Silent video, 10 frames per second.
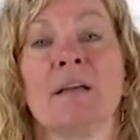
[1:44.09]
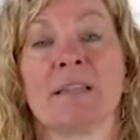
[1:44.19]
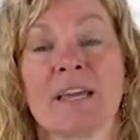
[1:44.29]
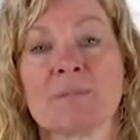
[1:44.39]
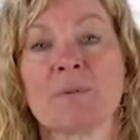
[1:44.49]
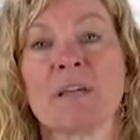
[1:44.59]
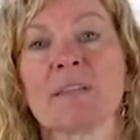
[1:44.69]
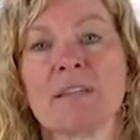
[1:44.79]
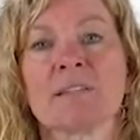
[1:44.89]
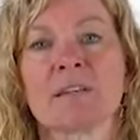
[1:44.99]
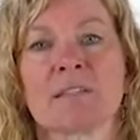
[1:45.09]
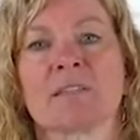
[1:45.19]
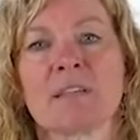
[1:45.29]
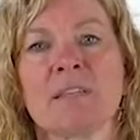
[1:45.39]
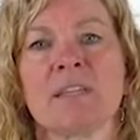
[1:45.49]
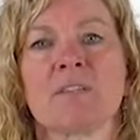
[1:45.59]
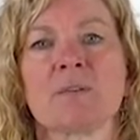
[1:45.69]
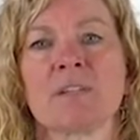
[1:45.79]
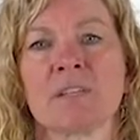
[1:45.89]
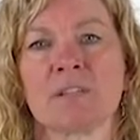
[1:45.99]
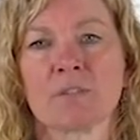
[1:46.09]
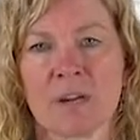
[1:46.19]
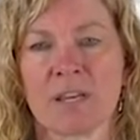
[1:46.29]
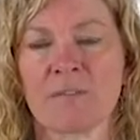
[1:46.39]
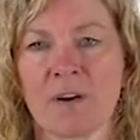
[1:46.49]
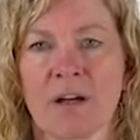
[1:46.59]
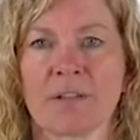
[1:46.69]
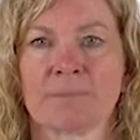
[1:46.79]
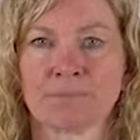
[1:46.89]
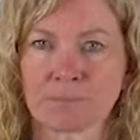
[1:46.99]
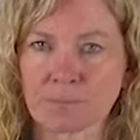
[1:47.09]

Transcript: And last but not least, a sudden increase in training volume.